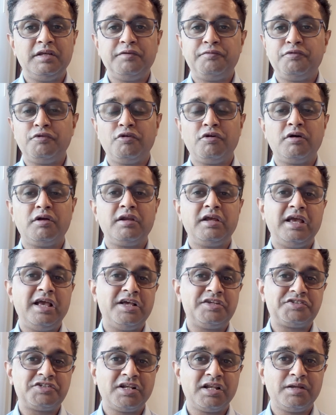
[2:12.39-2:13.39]
if your
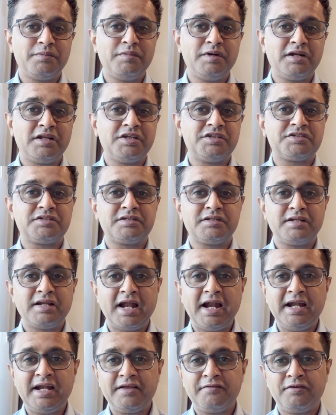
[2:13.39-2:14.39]
assay limit is
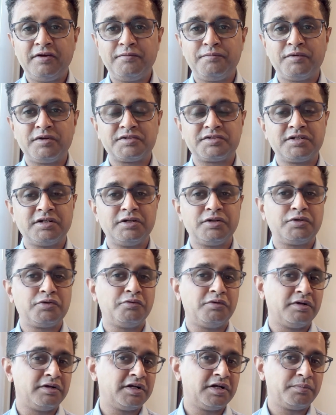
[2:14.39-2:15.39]
95% to
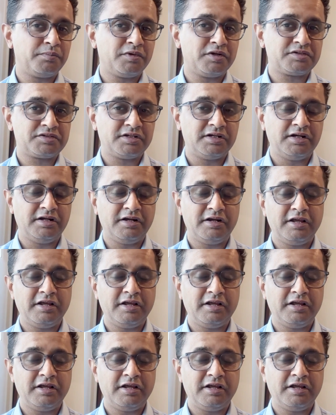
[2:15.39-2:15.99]
100%,